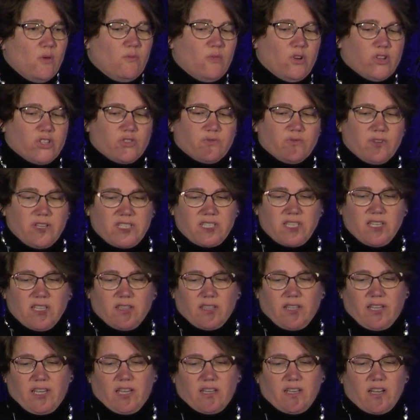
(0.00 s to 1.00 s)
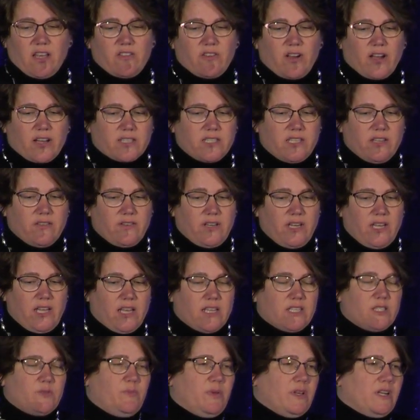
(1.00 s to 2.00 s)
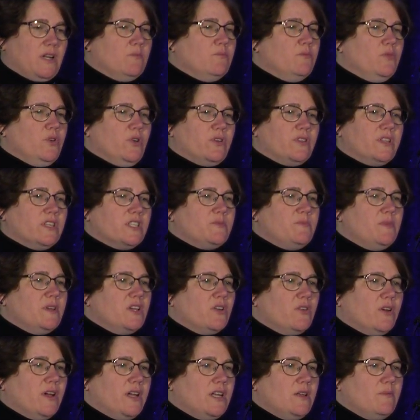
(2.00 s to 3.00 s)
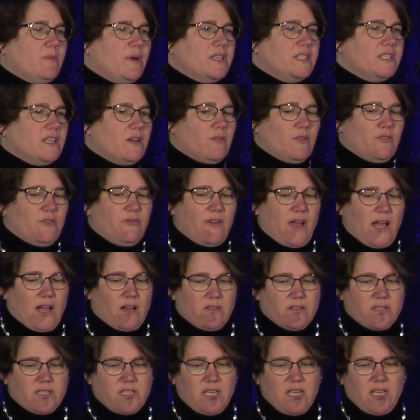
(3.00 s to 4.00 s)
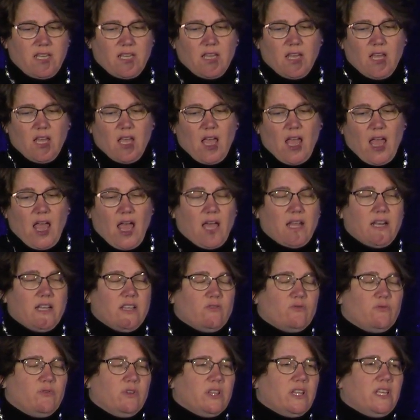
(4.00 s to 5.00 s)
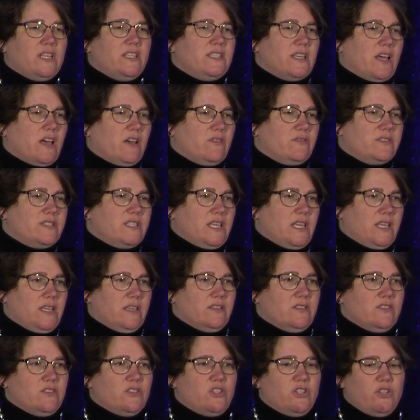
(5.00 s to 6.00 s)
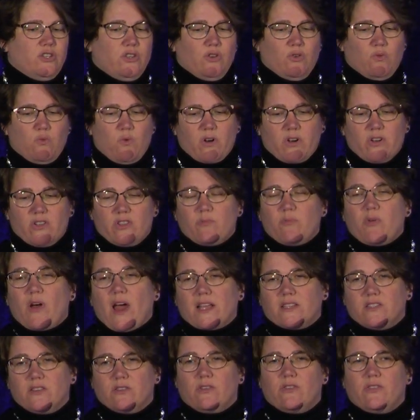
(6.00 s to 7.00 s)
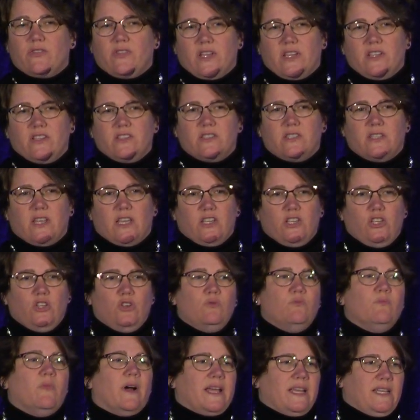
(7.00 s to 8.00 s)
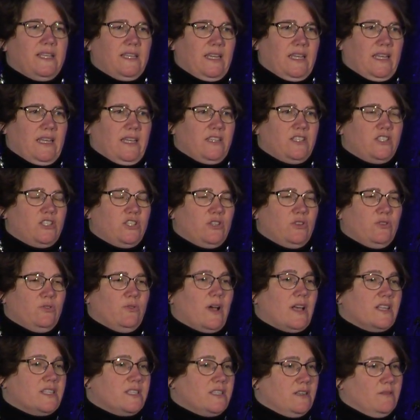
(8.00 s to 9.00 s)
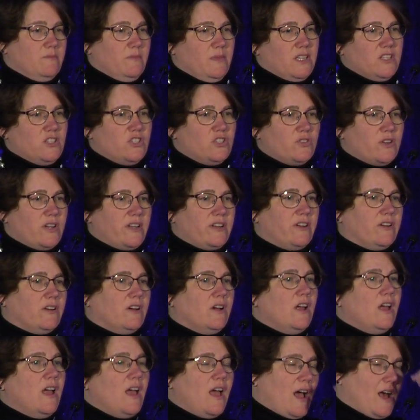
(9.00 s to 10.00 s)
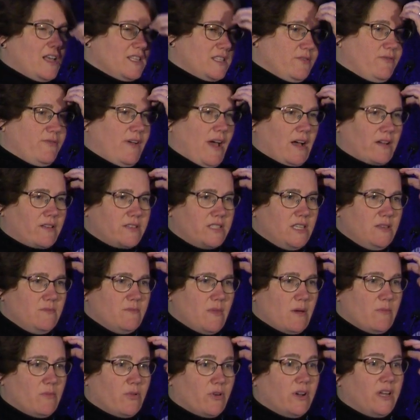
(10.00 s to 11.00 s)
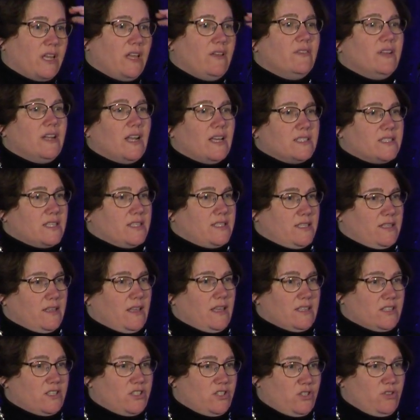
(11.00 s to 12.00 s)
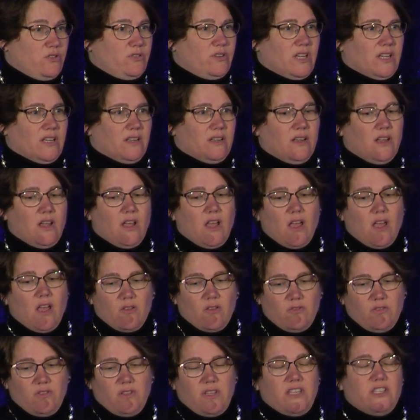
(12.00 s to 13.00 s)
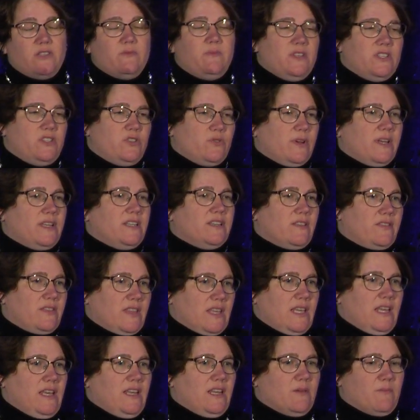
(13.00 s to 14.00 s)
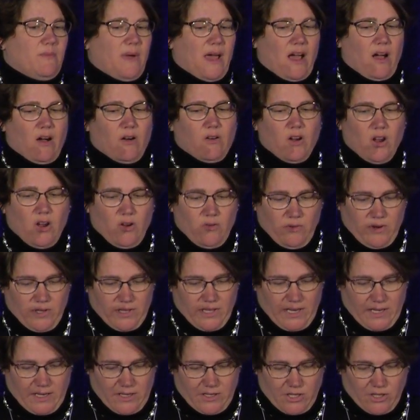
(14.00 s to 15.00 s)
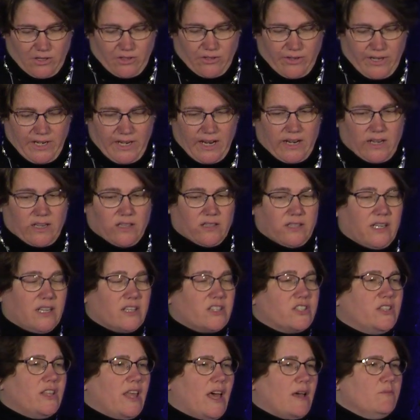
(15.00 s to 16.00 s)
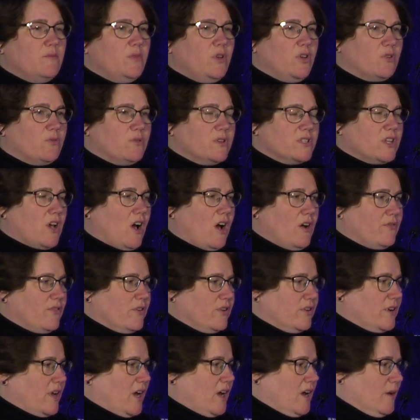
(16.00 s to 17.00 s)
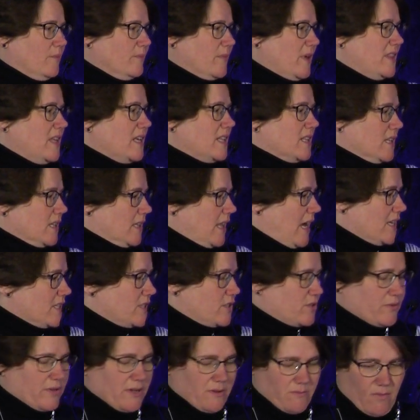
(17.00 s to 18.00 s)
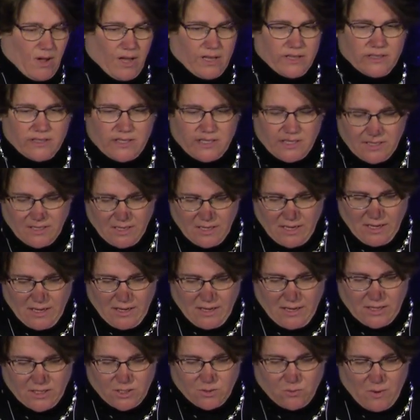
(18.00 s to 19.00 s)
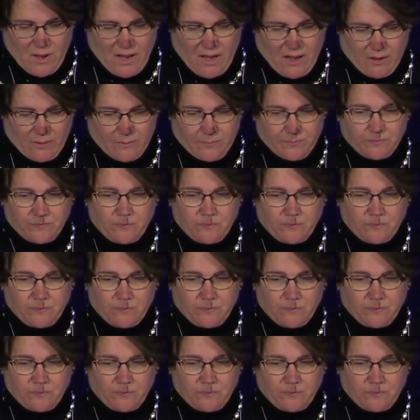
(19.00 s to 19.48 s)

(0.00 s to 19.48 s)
Most recently, another activity has been a MOOC that's been created by several faculty, and it really delves into what are the practical things that you might need to, as an administrator, as a faculty member, even as a, a student, need to be doing and thinking about related to learning analytics. So that MOOC was offered, um, I think, in the last three months as well.